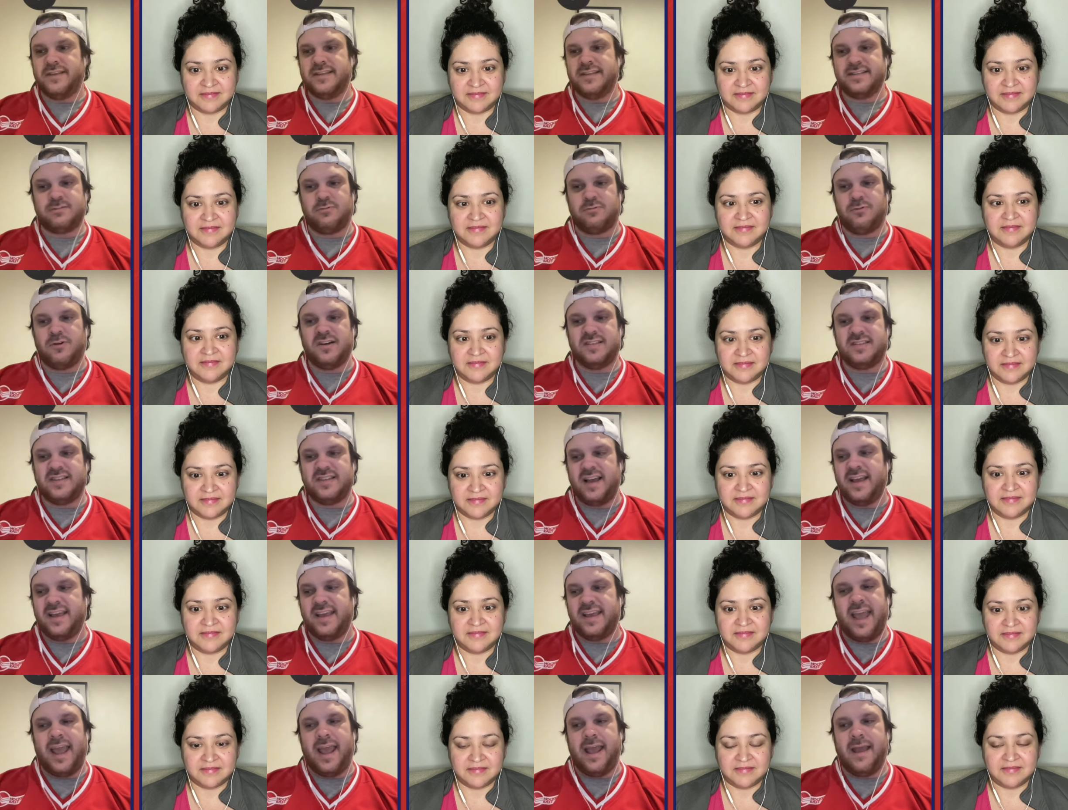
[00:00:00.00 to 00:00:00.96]
Speaker 1: This was
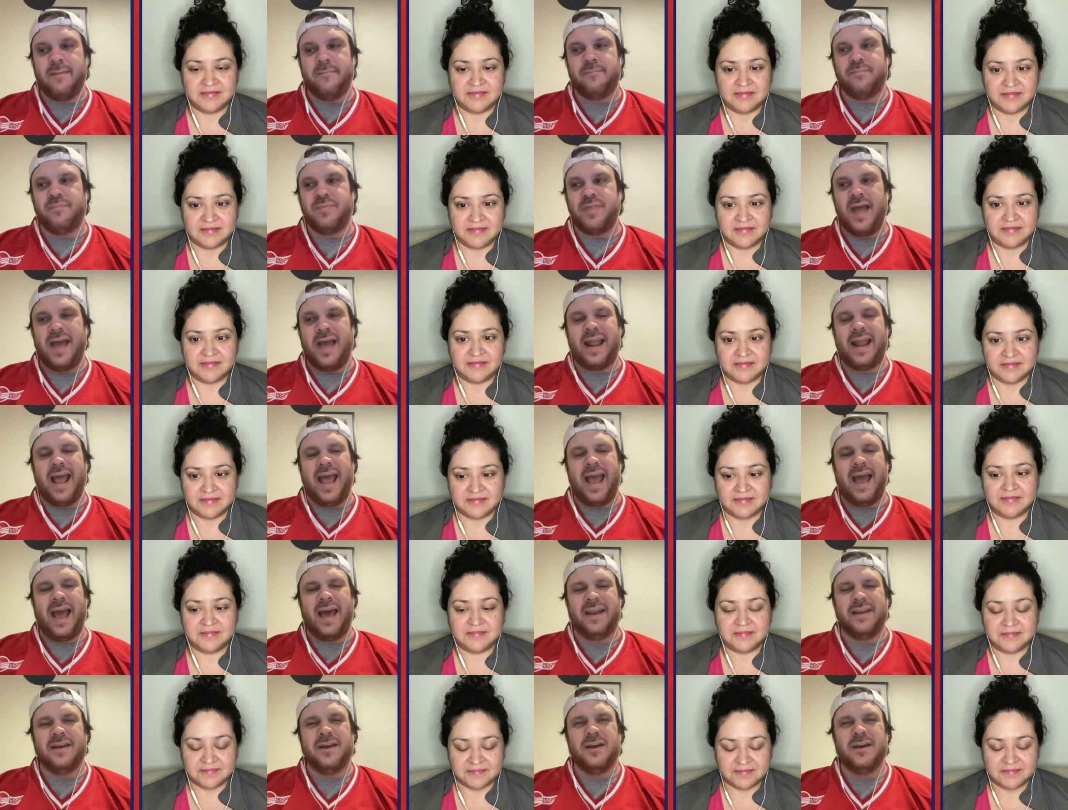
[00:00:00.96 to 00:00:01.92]
a game that
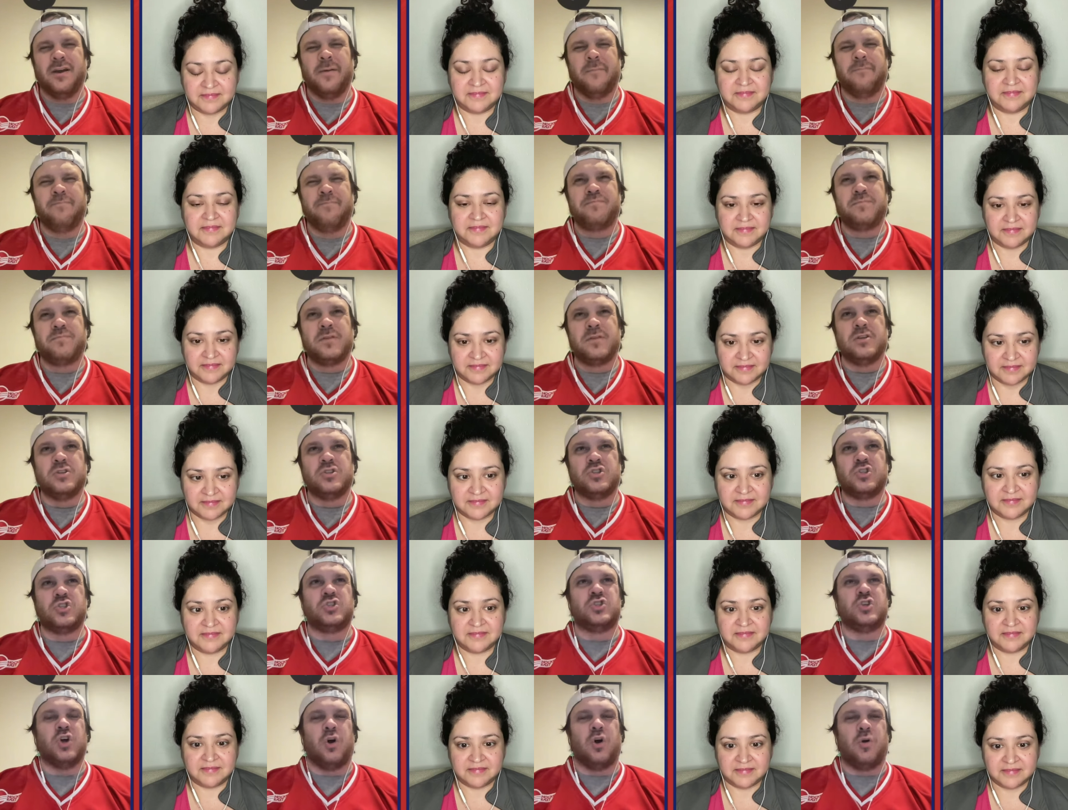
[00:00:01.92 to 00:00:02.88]
had
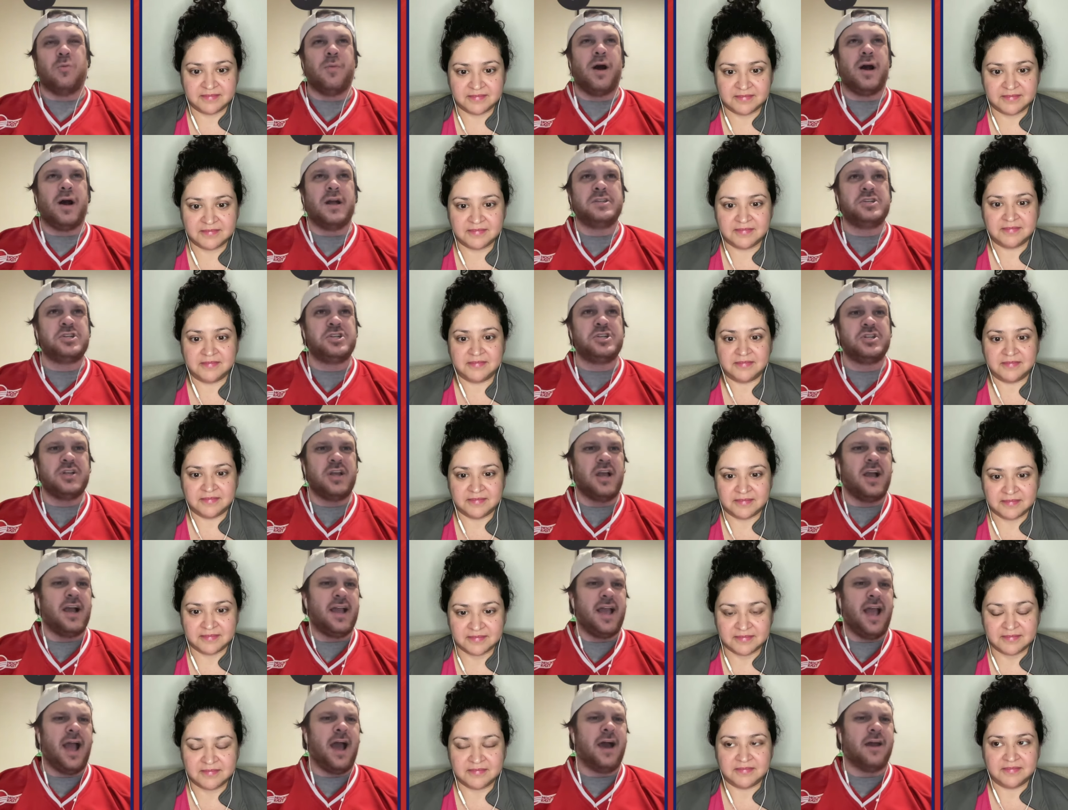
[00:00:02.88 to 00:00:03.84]
so much
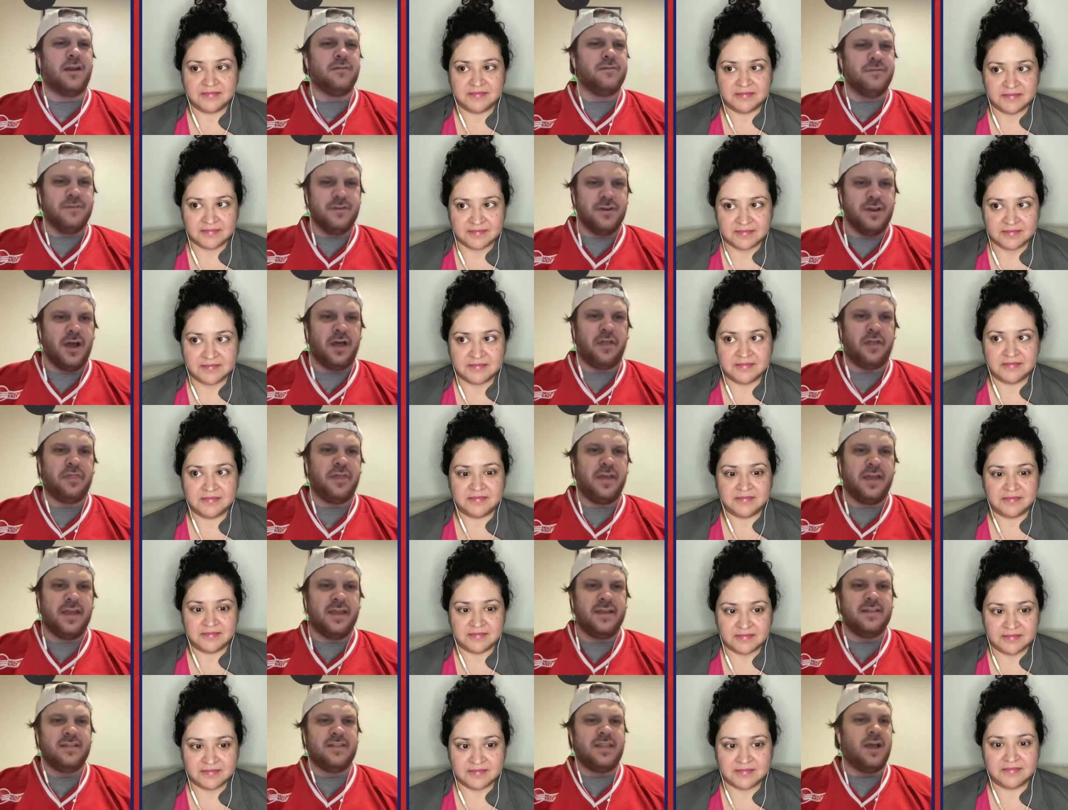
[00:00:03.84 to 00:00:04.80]
out of
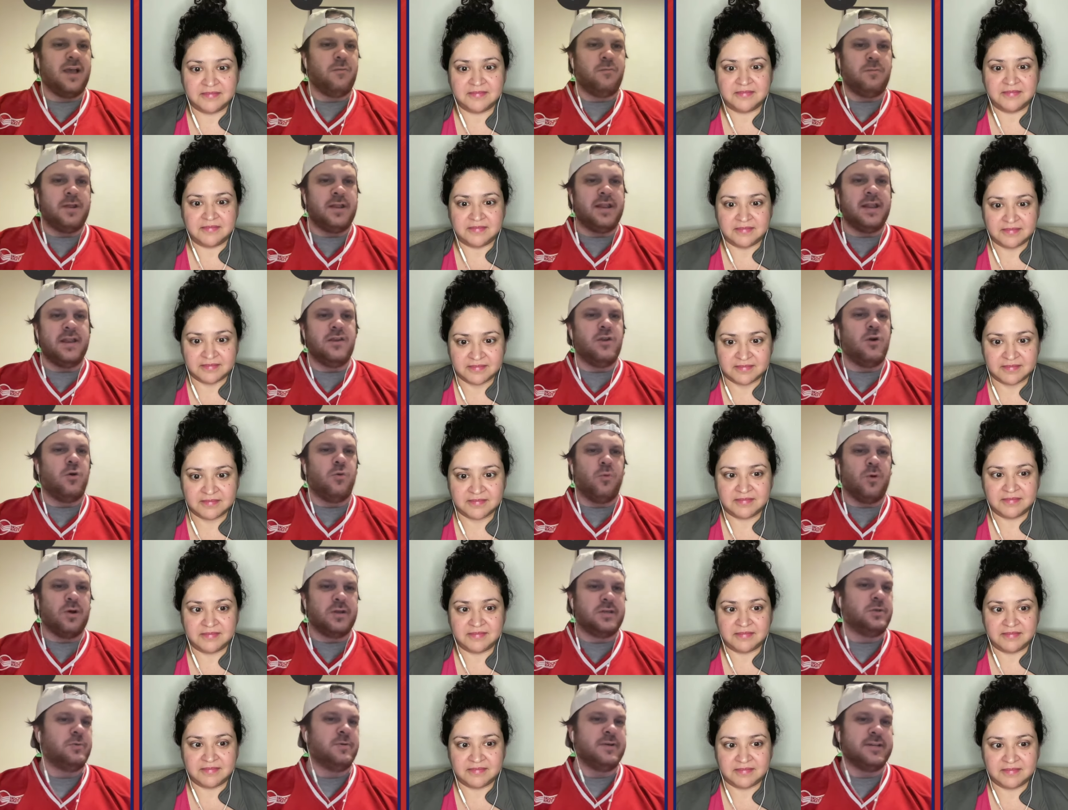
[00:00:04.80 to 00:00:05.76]
nothing that we didn't know
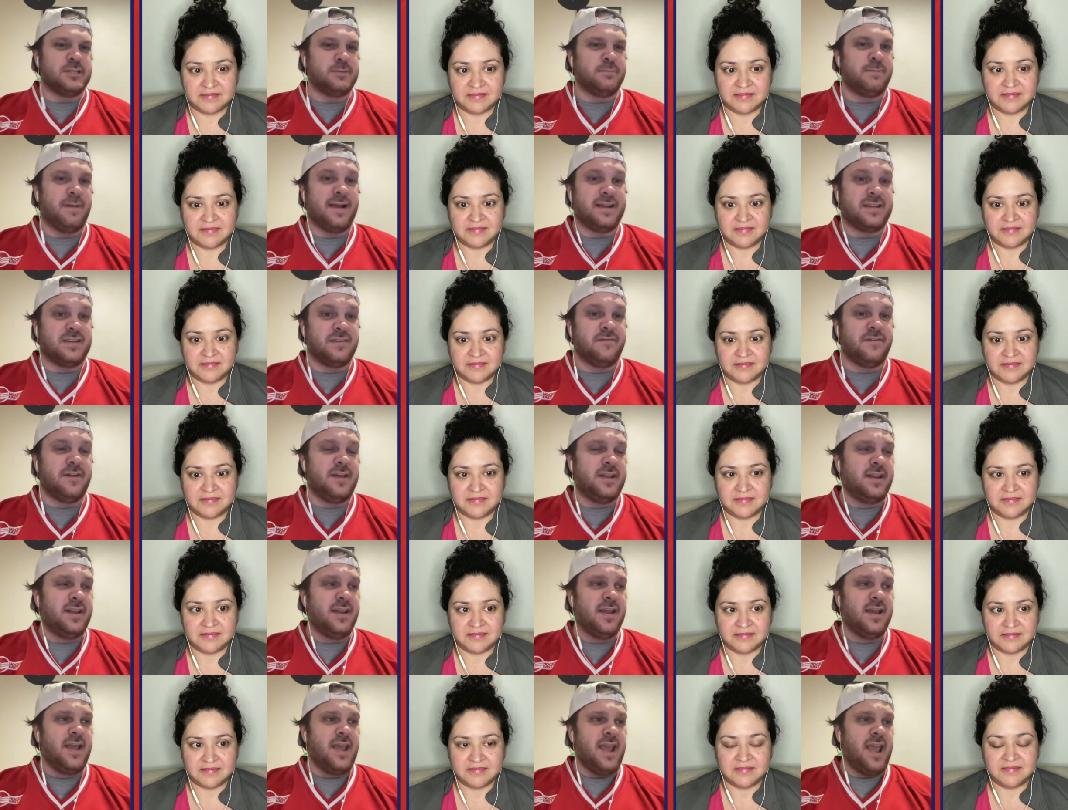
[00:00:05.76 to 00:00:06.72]
what to expect of
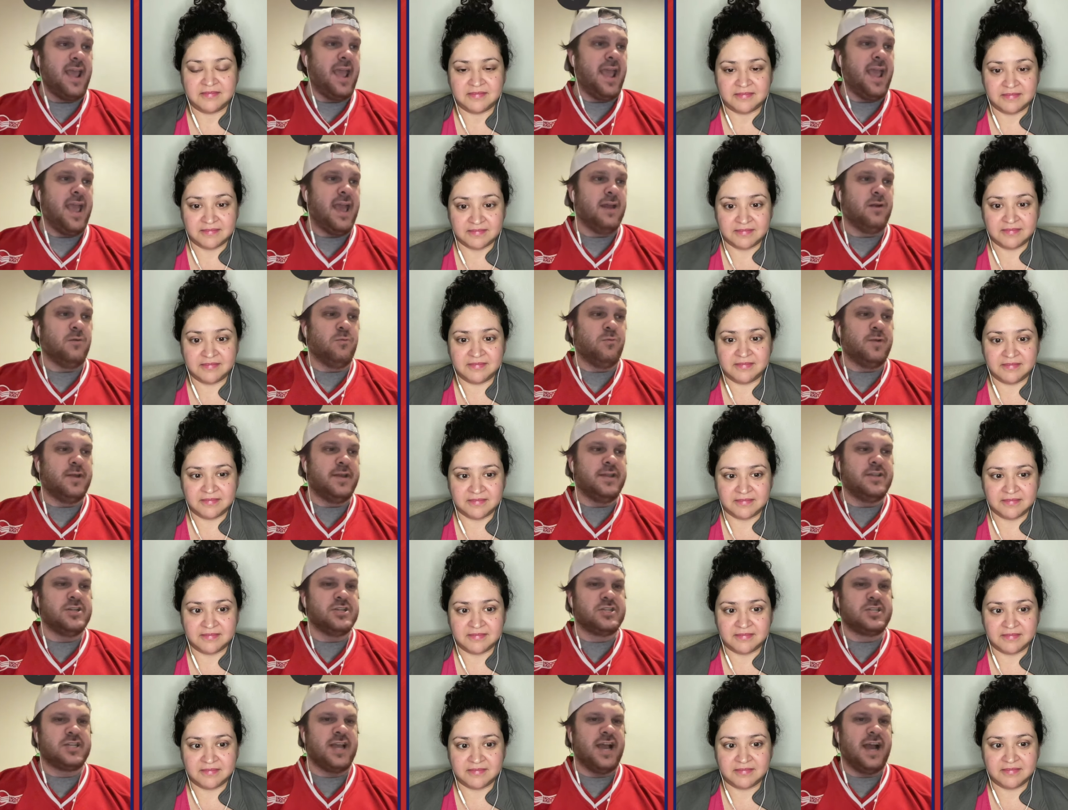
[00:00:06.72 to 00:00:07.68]
it. Mm-hmm. And
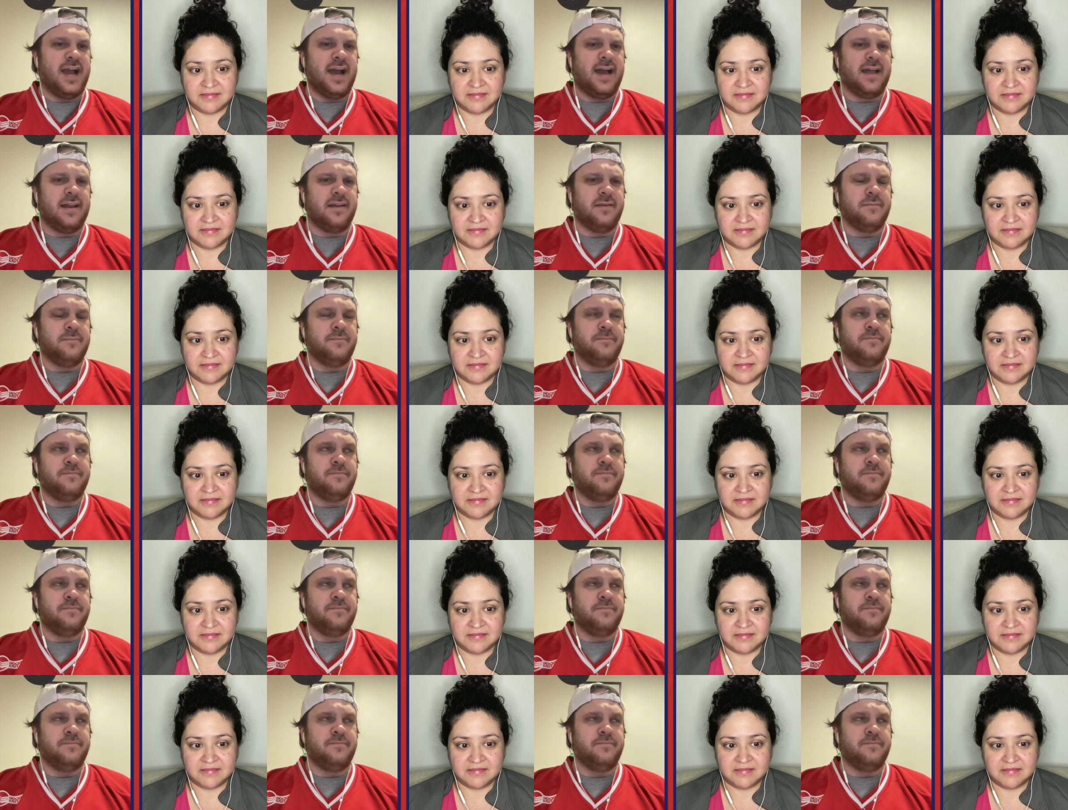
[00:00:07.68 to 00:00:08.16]
just got